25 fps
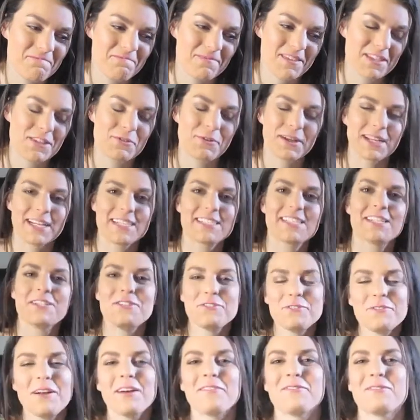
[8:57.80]
so I guess I
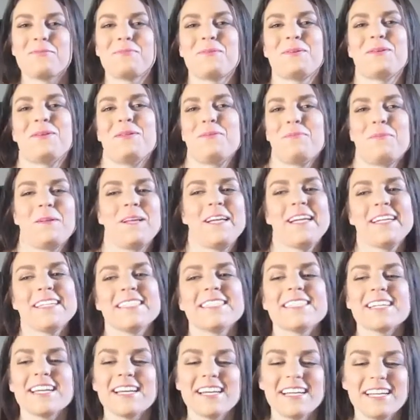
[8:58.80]
do have a birth
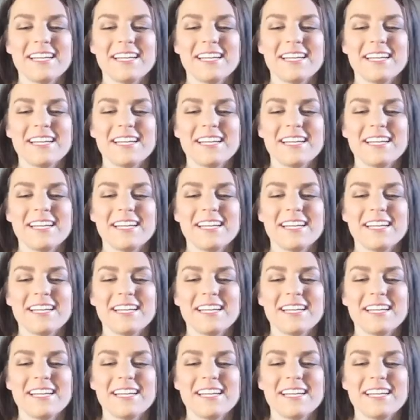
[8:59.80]
planned.